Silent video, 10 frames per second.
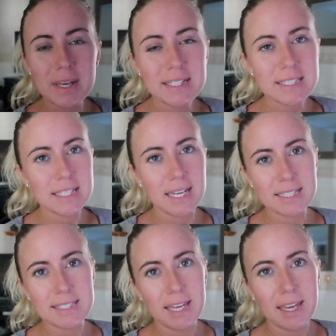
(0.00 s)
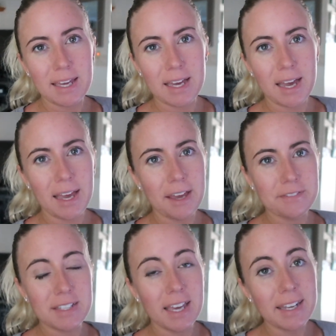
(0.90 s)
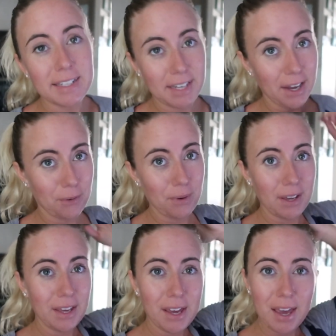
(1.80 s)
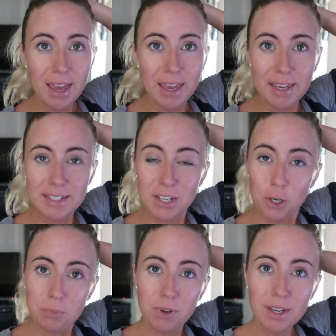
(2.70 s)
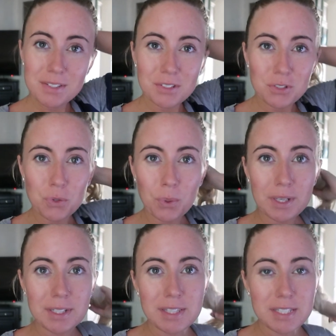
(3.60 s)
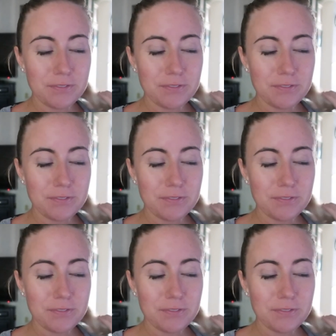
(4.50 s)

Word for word: it's the next day. I have to edit now. And I hope you guys enjoyed this